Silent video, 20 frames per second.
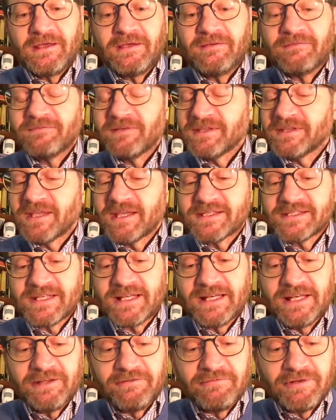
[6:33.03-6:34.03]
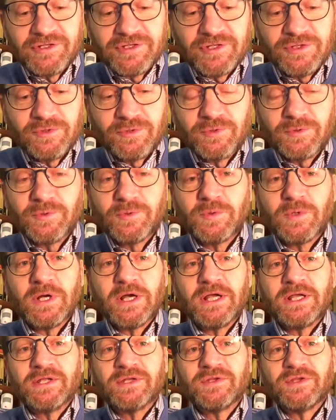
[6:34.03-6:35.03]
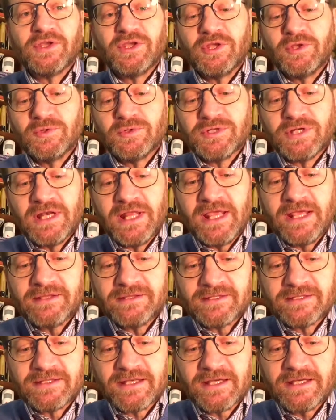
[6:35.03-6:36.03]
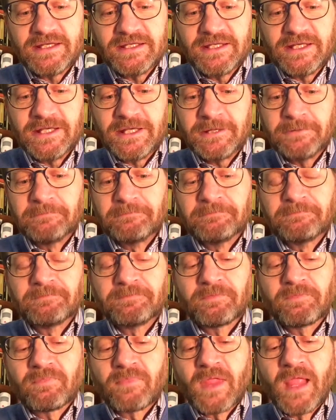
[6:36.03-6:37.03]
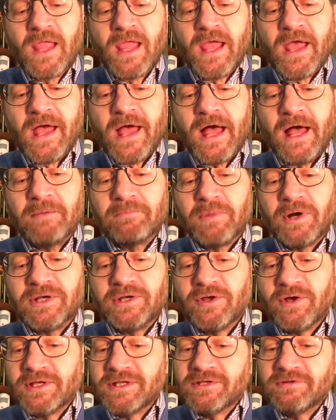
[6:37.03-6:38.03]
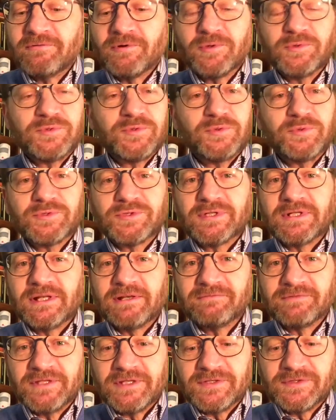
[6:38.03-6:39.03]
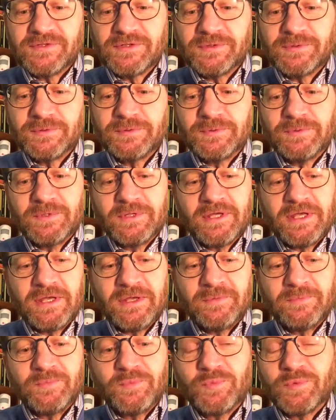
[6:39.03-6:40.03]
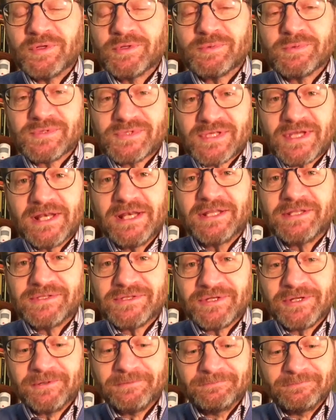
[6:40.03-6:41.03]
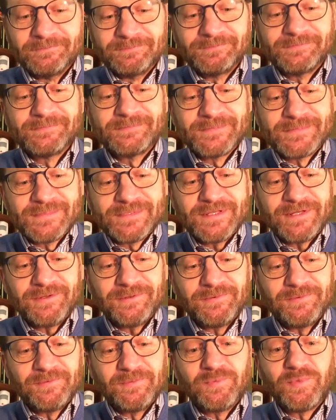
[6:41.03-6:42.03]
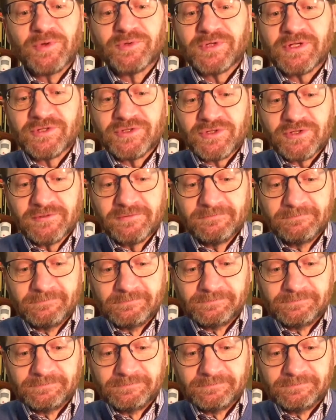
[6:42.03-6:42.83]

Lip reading: Fantastically original and hugely entertaining, and my 9-year-old daughter loved it too, which was the clincher. So well done, John.